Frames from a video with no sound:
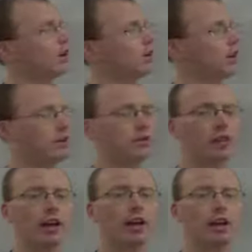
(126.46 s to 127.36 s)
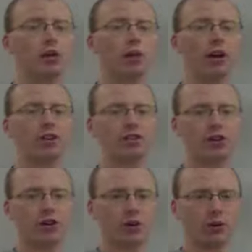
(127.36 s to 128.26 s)
Now the second equation
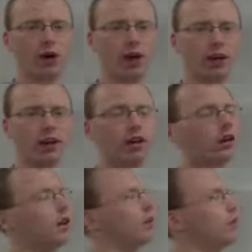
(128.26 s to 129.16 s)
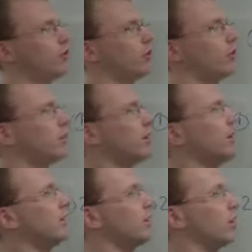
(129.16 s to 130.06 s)
you're going to write is you're going to
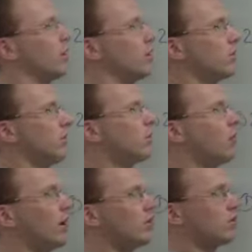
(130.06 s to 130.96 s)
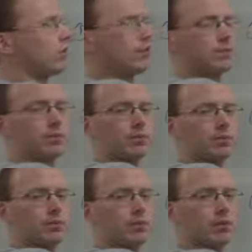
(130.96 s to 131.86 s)
take the original equation,
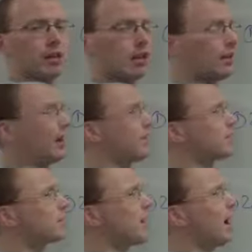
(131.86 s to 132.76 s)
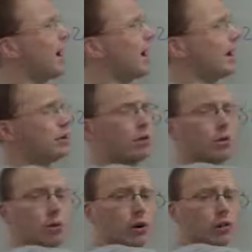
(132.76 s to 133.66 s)
and then on the side
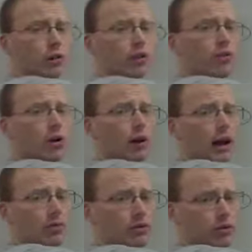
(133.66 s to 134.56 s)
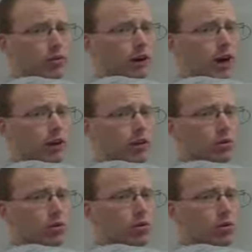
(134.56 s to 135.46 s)
where there is no absolute value,